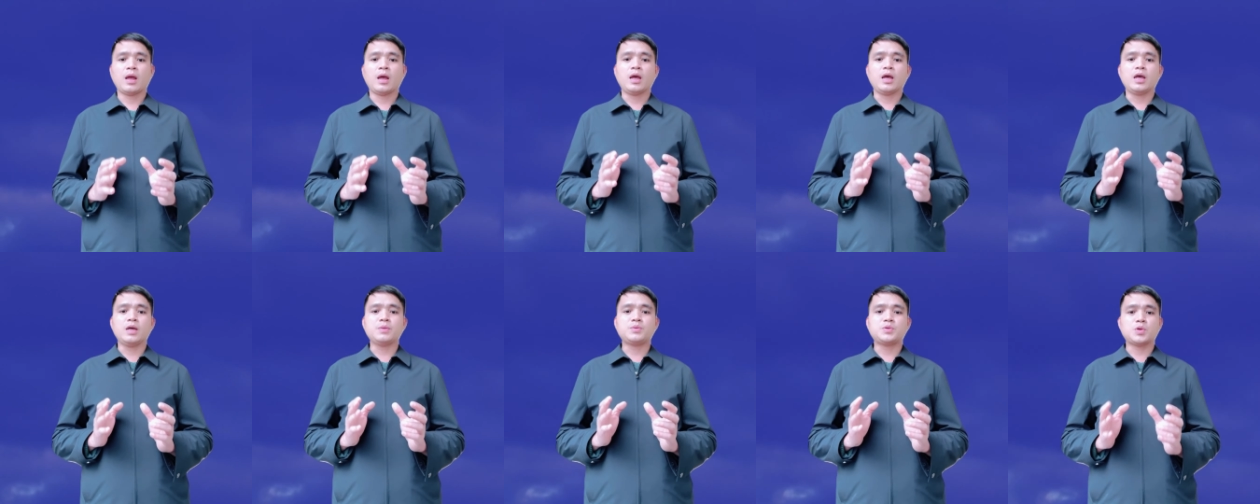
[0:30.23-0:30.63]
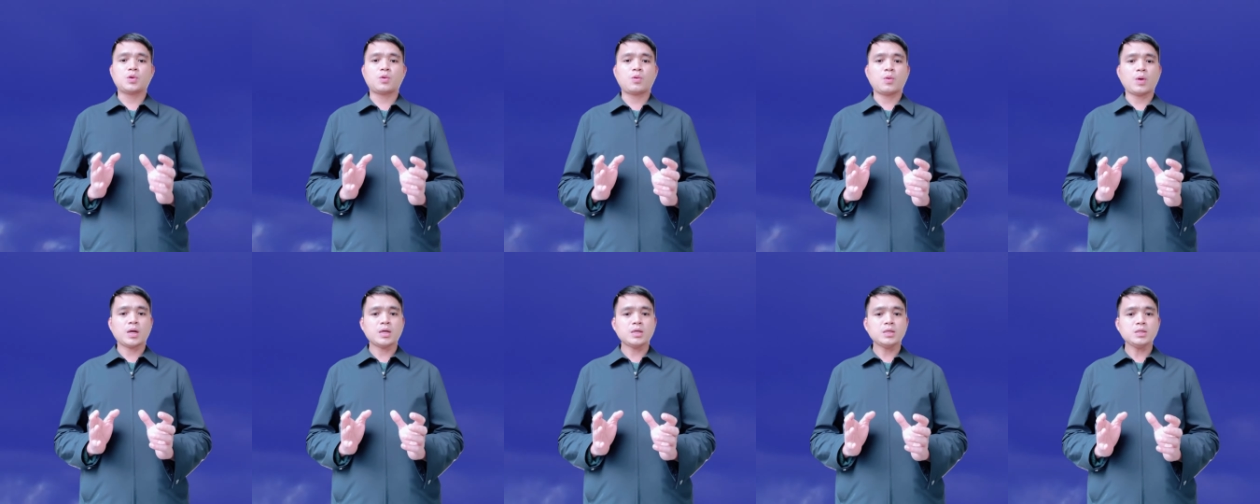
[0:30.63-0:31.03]
If you
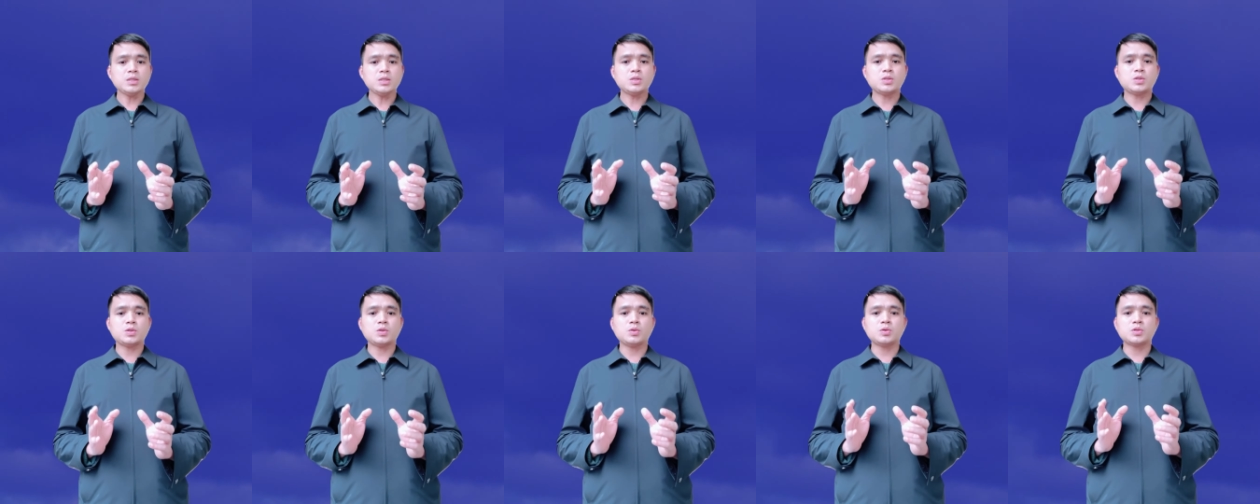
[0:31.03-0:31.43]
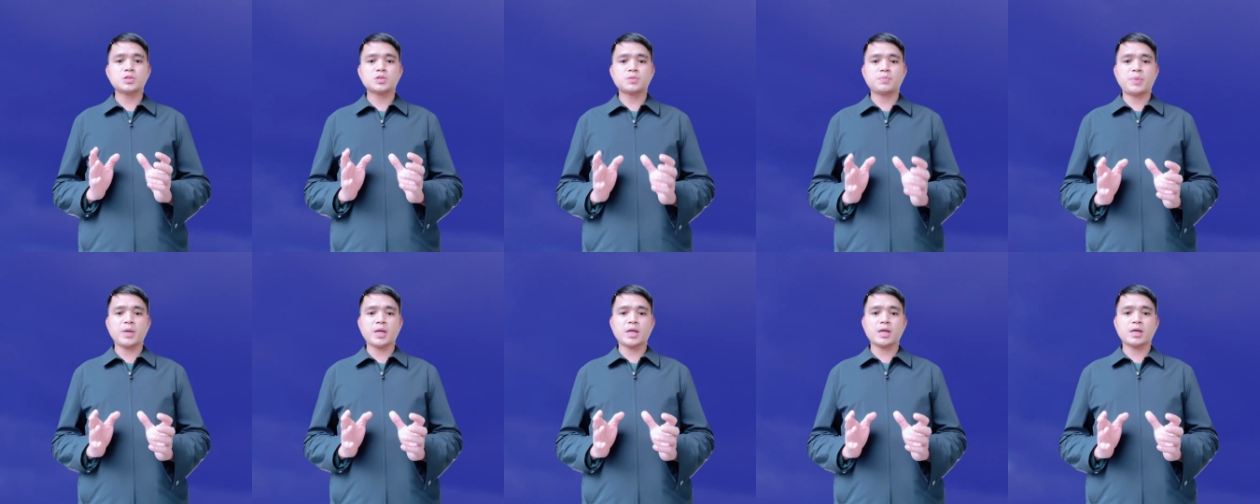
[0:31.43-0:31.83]
want to
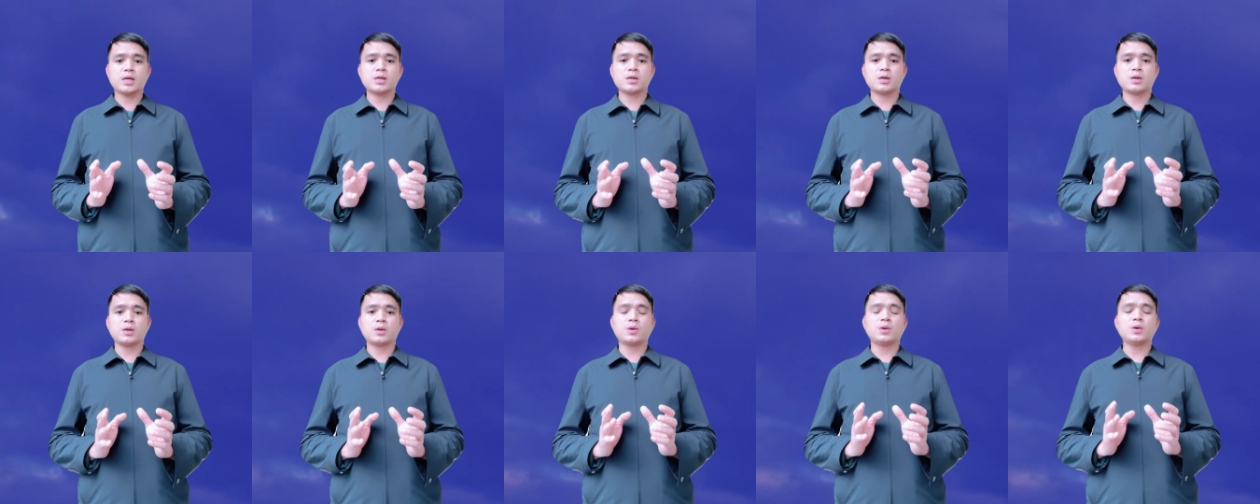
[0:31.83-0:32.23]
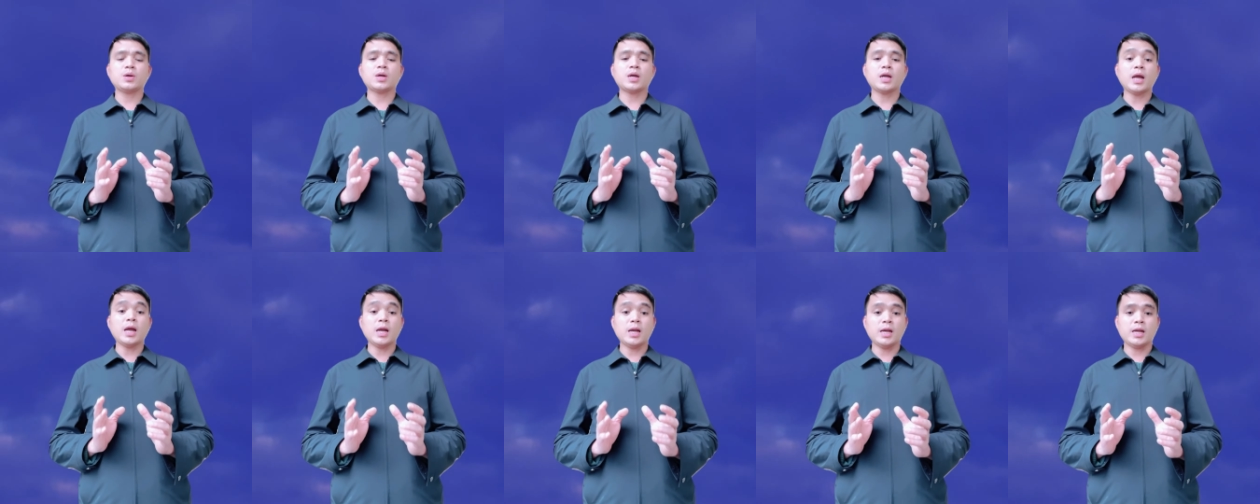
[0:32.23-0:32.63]
speak good
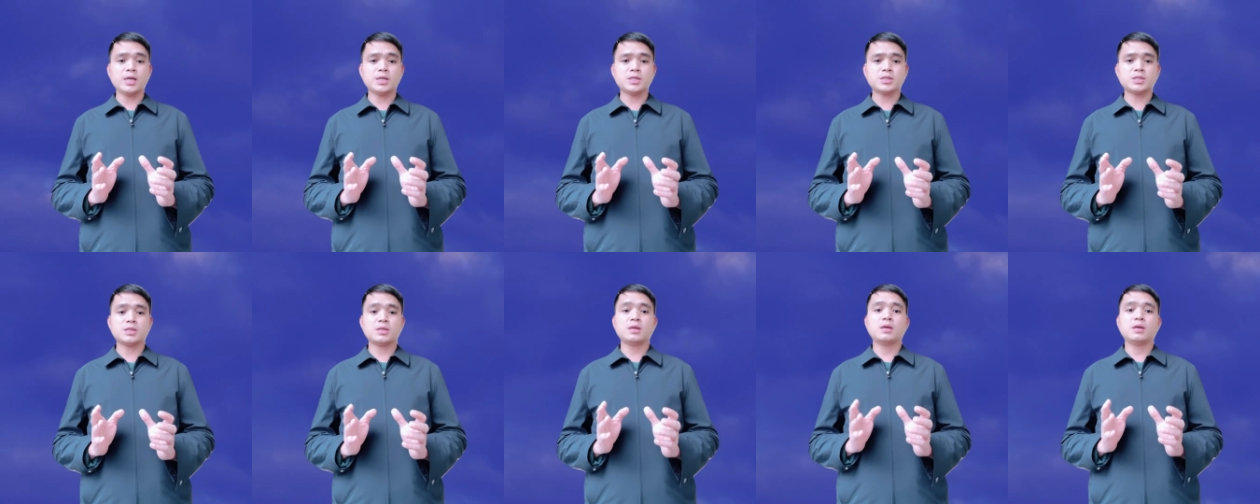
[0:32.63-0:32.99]
English,